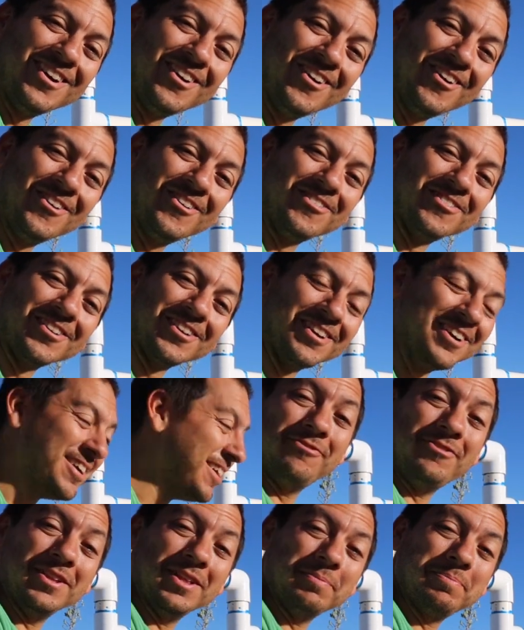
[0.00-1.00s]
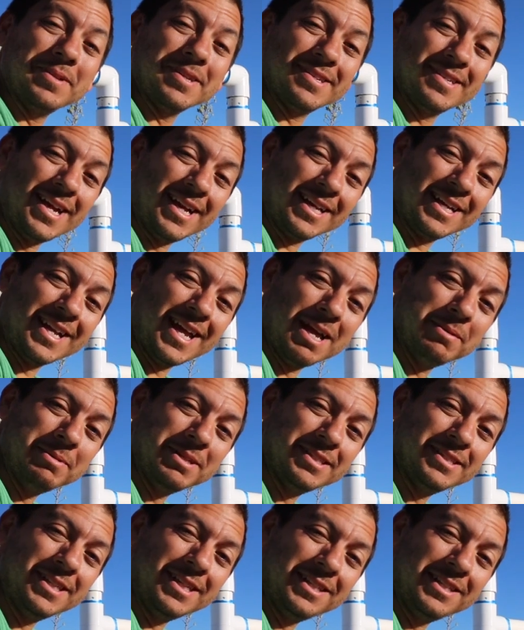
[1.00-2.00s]
over, fill up the second I
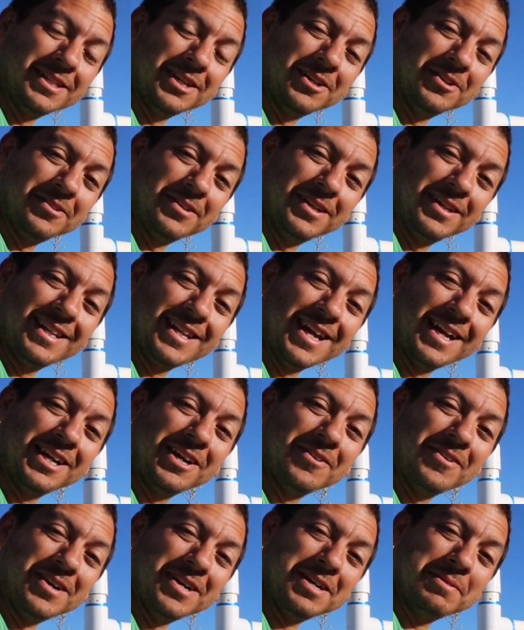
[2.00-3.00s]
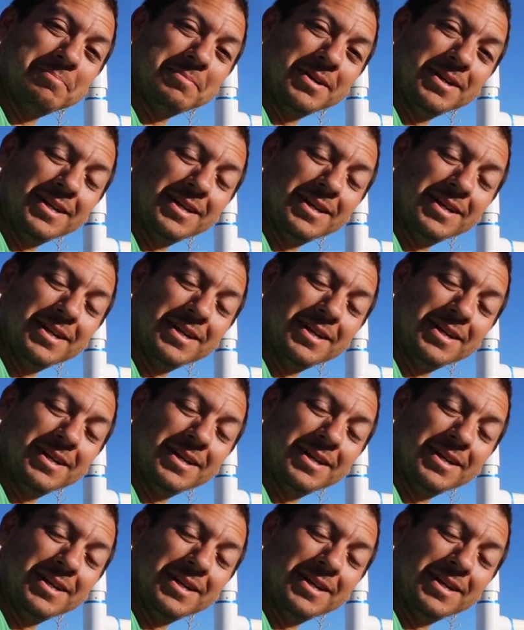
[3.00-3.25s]
B C tote, then go up